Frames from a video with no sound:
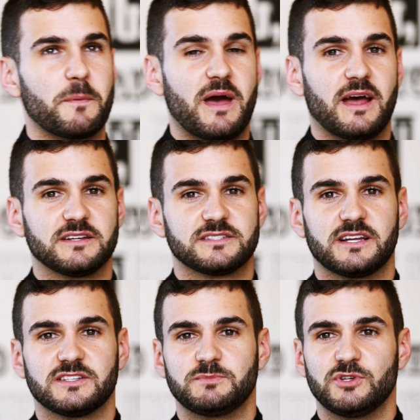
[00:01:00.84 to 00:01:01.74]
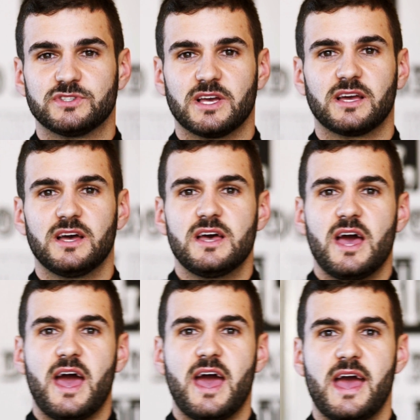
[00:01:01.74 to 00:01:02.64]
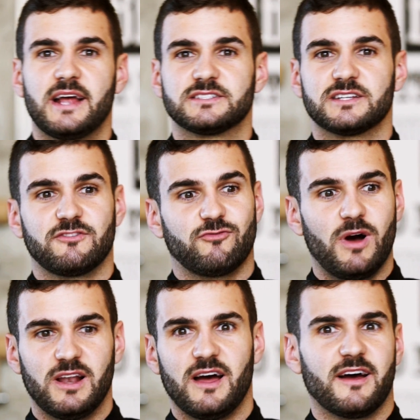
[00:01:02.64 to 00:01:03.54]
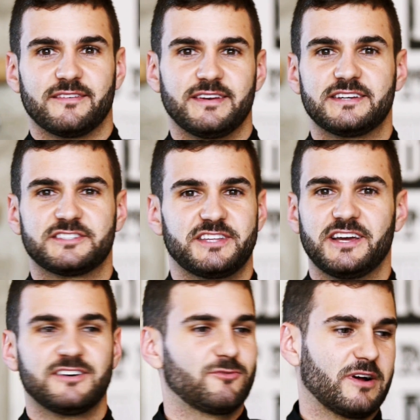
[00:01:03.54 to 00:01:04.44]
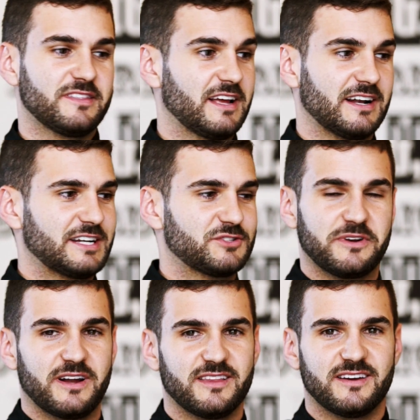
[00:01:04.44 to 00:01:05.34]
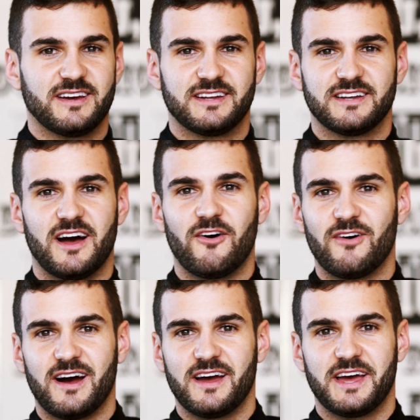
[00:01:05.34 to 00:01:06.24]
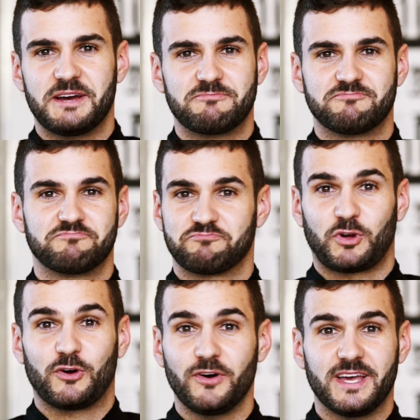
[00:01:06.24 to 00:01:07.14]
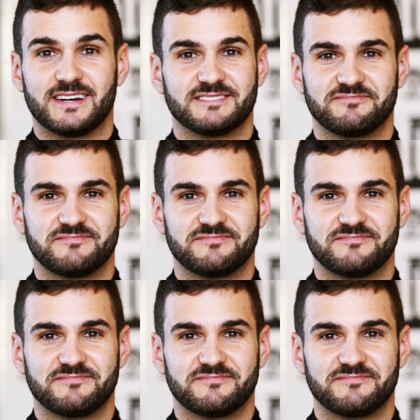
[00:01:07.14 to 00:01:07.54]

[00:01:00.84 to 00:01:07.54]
the madness that is music, and voila, next thing, one thing led to another, and now I am cooking.